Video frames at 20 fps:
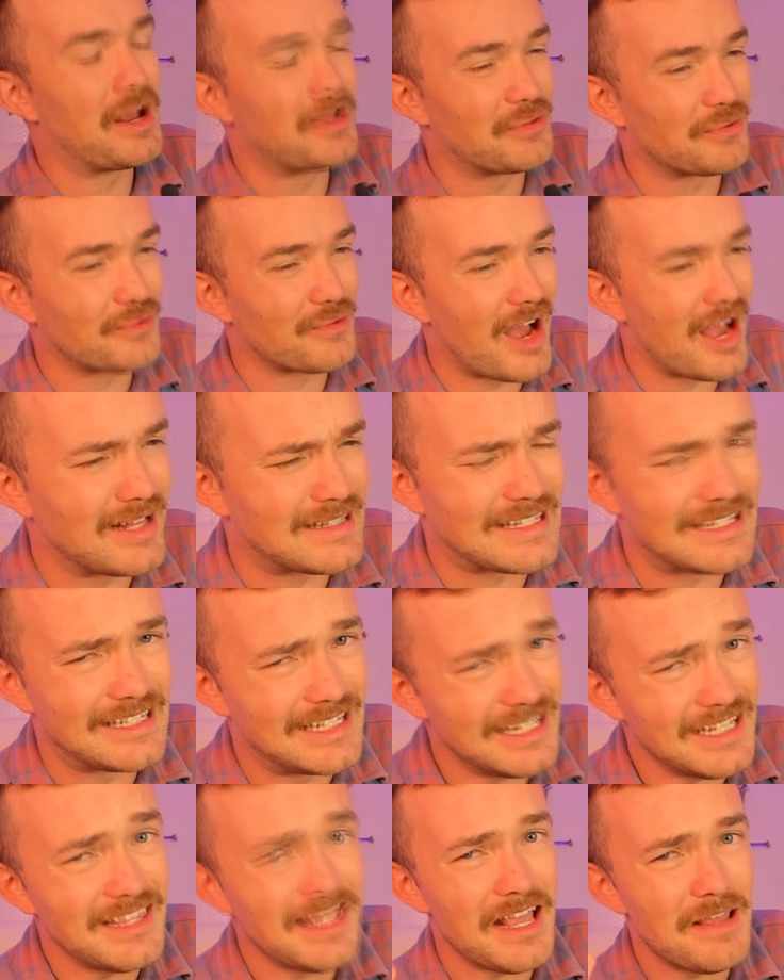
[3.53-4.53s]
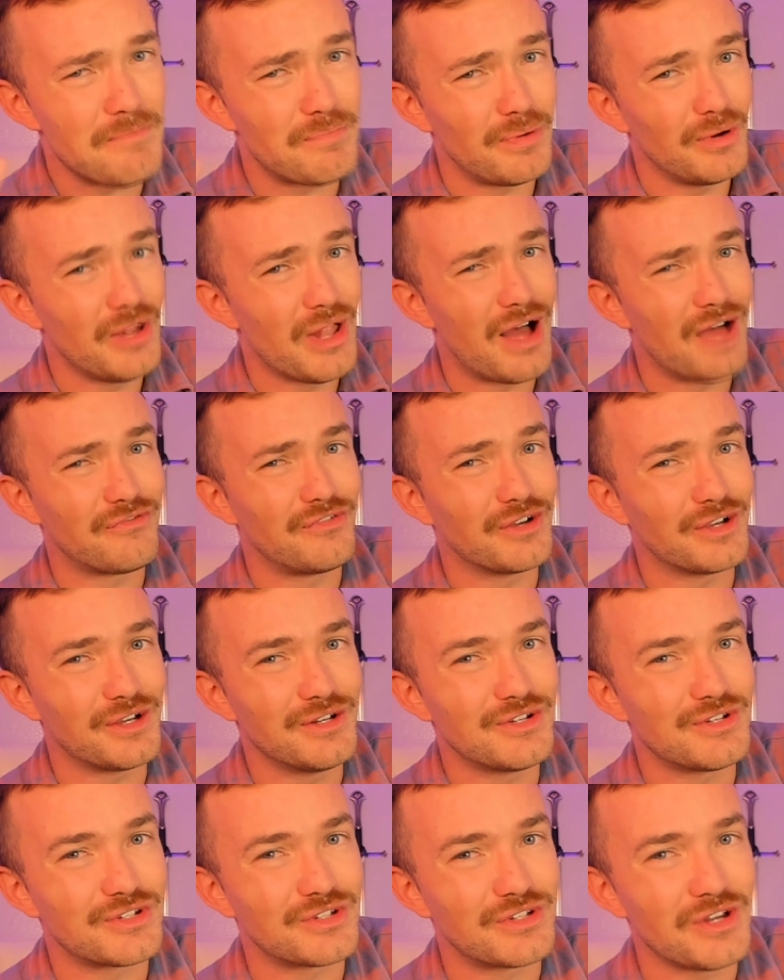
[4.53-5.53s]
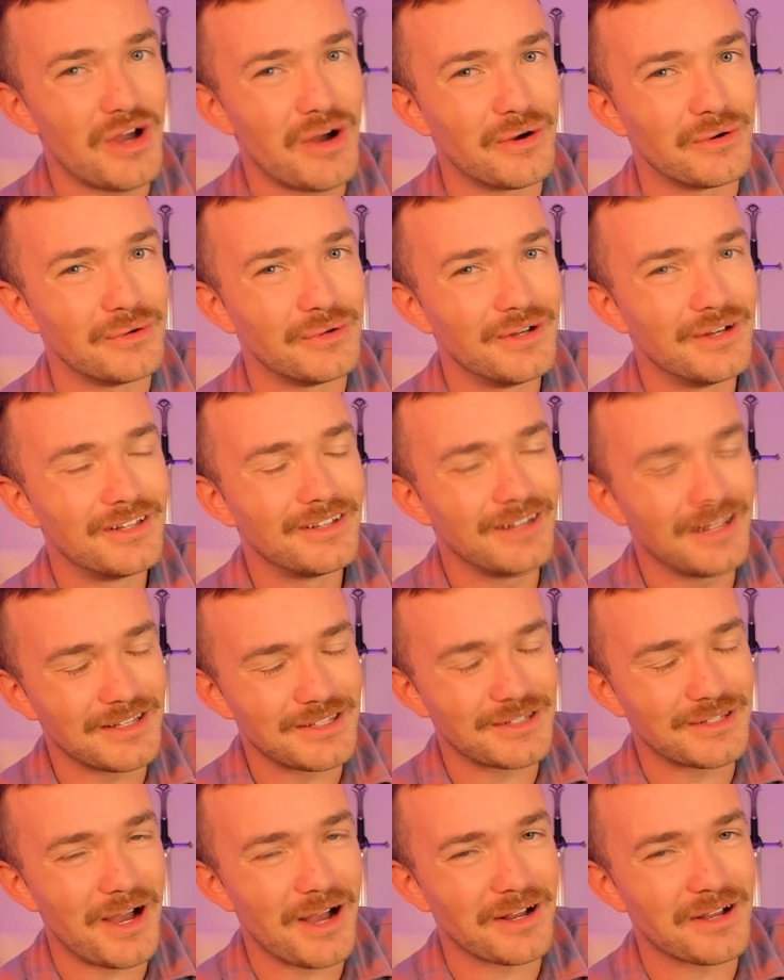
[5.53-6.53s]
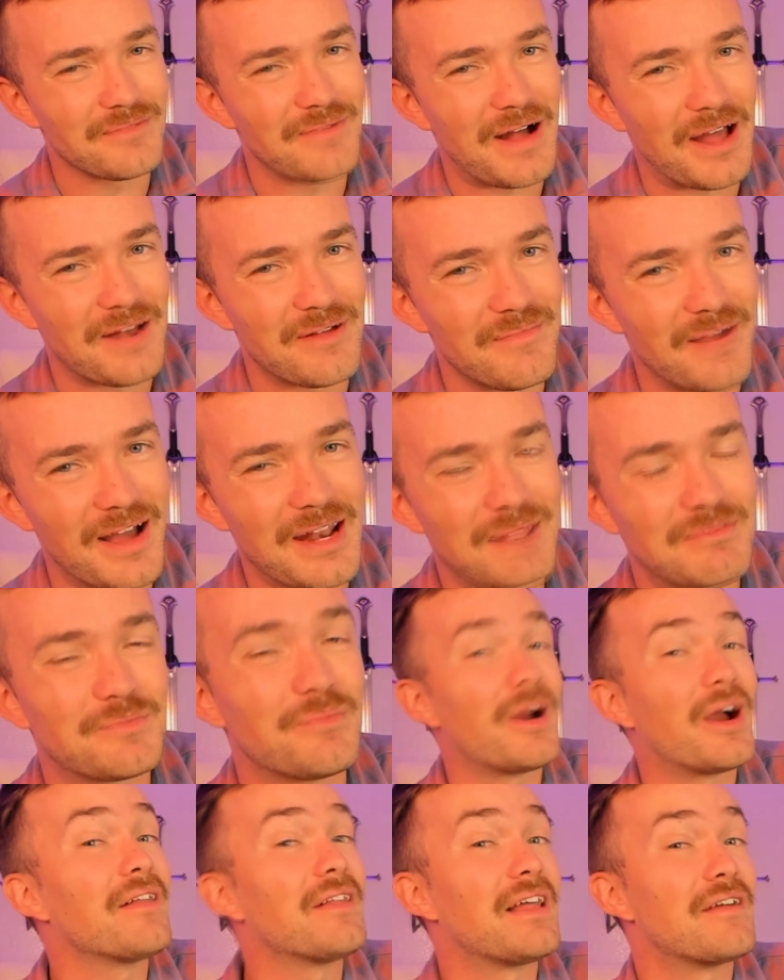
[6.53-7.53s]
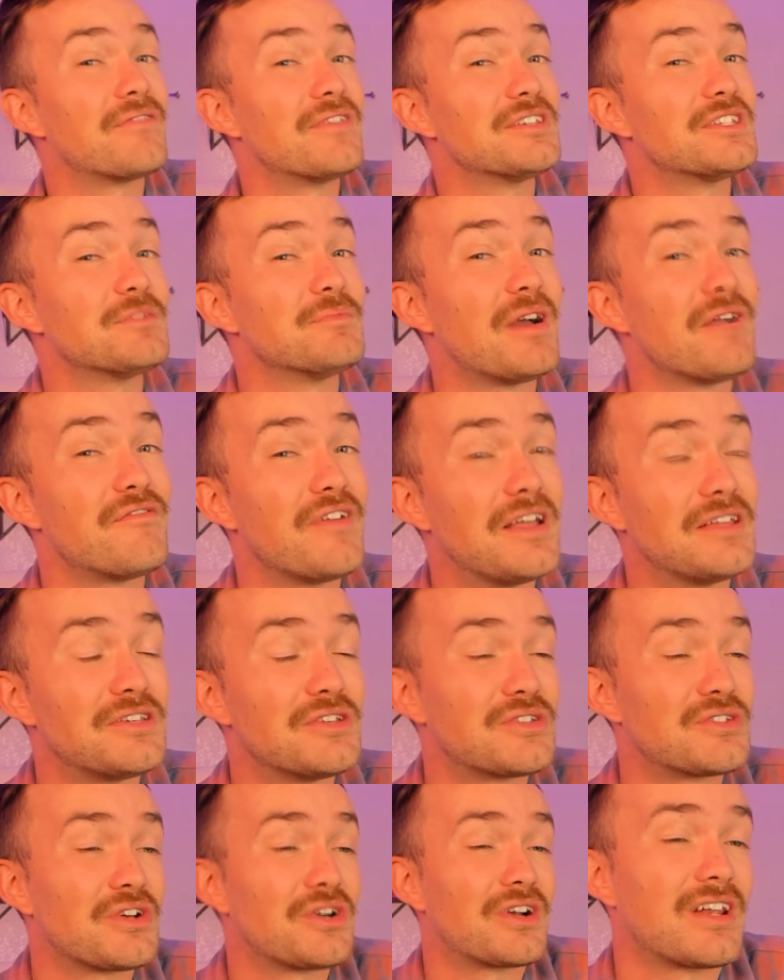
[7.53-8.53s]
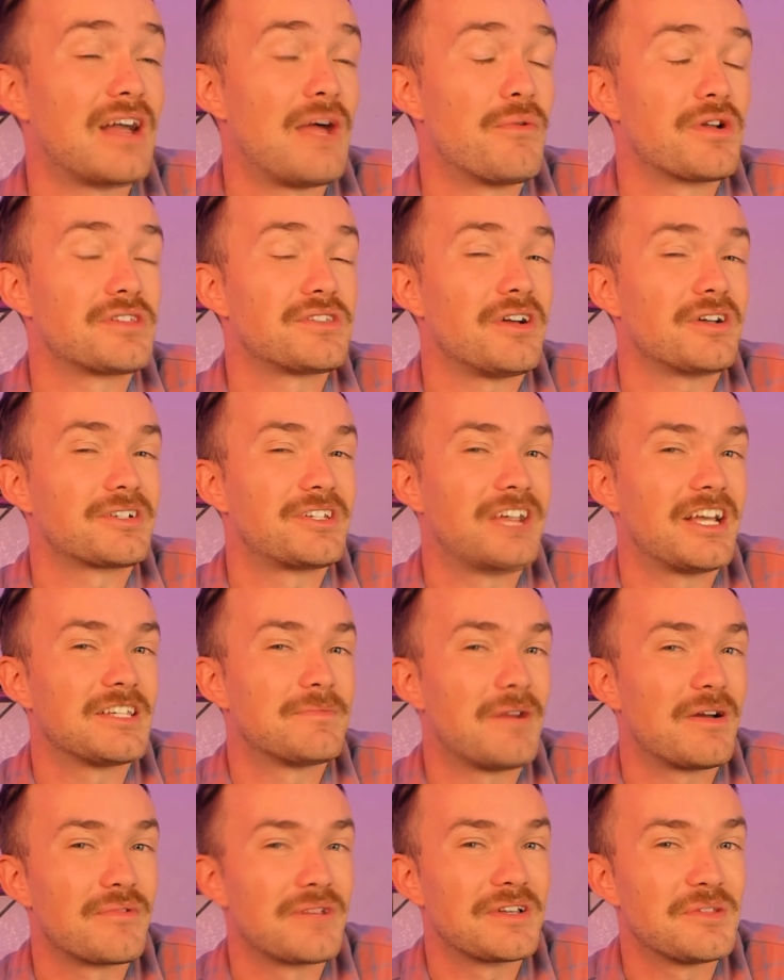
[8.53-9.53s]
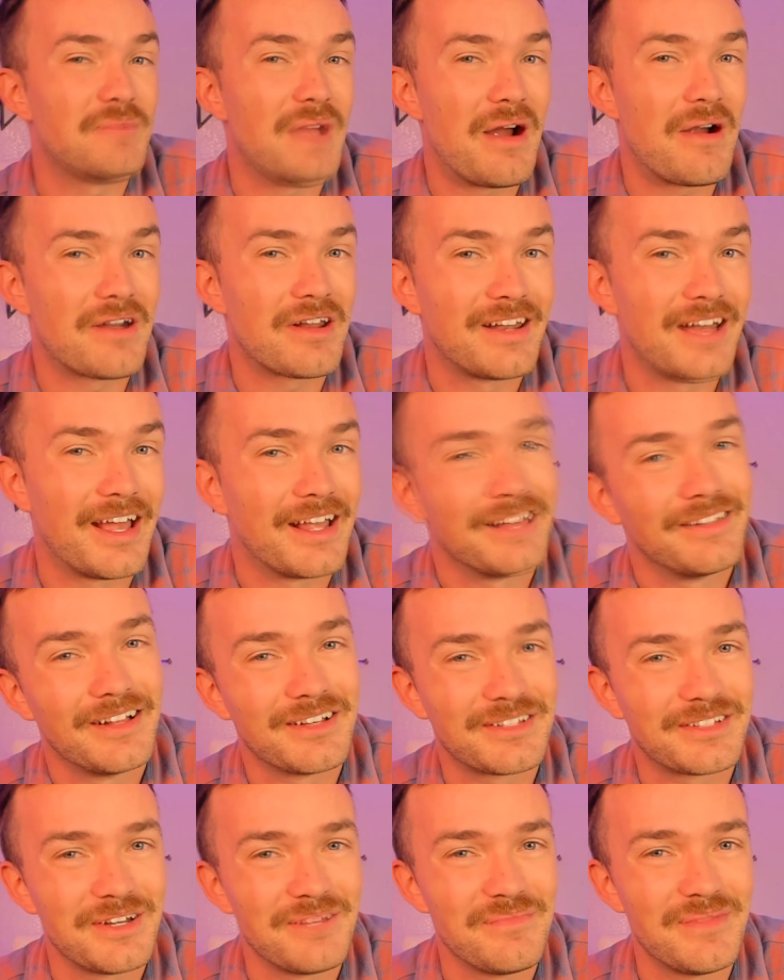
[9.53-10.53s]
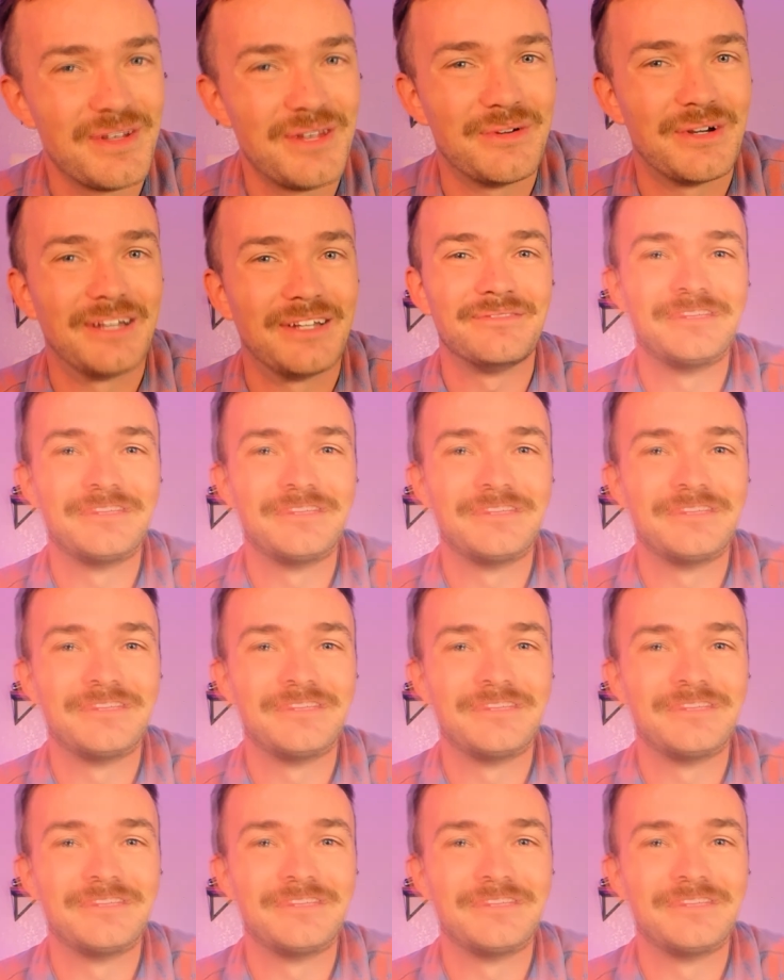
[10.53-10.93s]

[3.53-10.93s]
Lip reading: the rights. Did they pull off a good show? Let's talk about it. My name's Bright Life. This is my fancy shirt, and I want to talk to you guys about Rings of Power today. Let's jump into it.